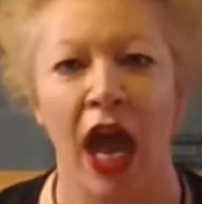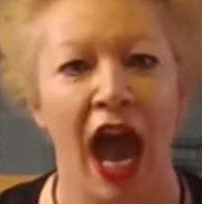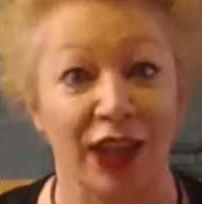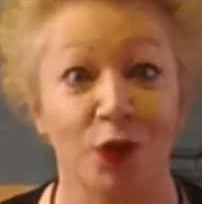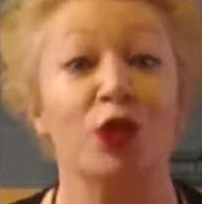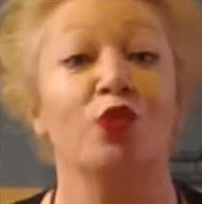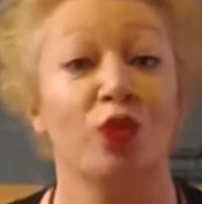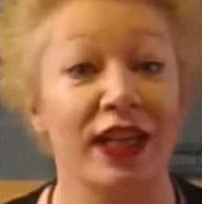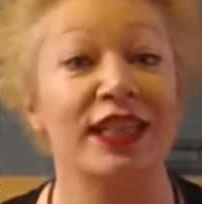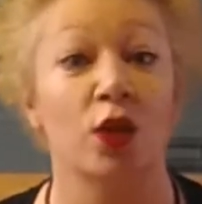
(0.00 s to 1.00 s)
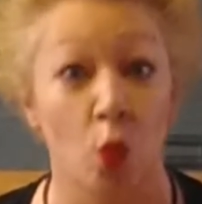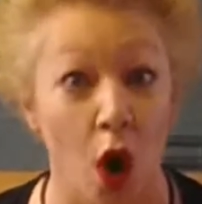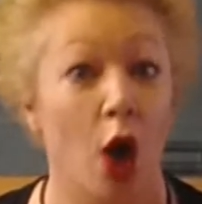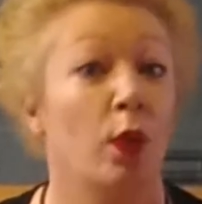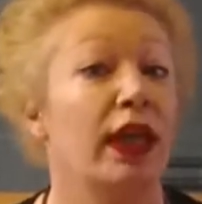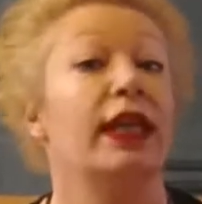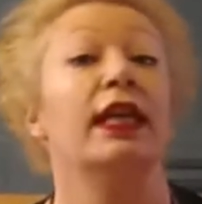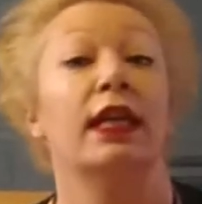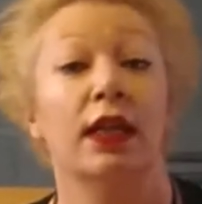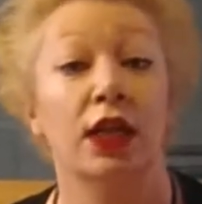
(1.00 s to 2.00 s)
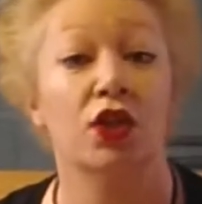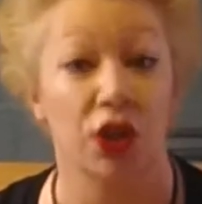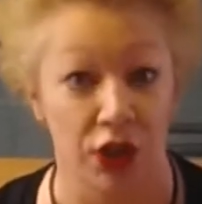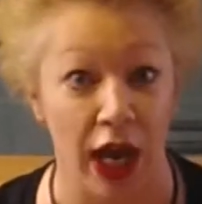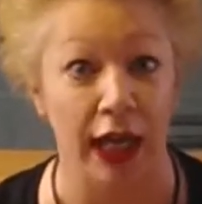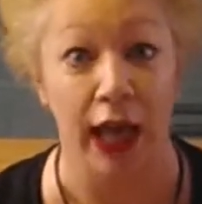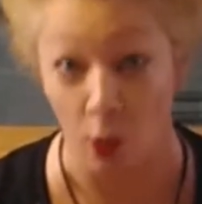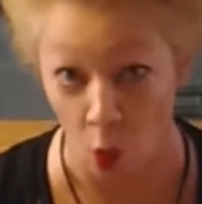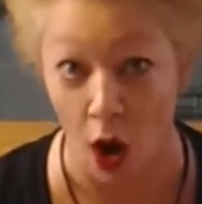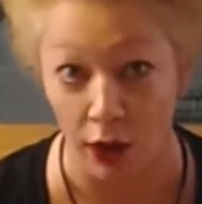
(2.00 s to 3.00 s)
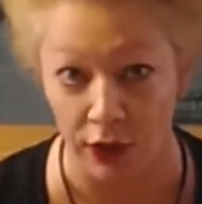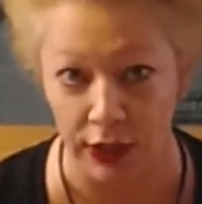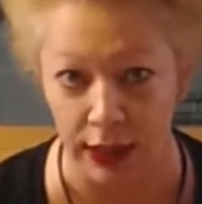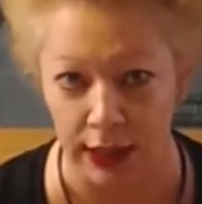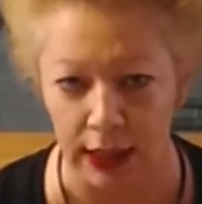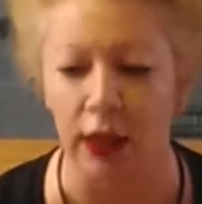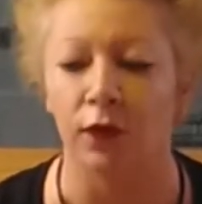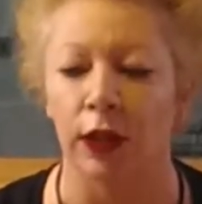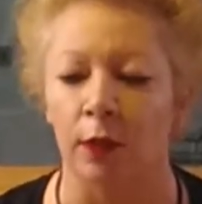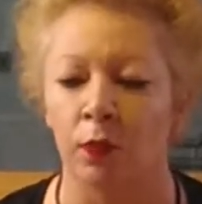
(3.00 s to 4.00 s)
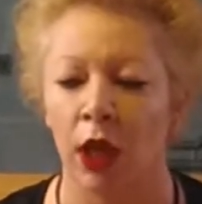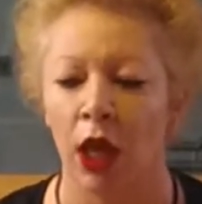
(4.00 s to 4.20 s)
And there is a reason why we're here today and why this is significant.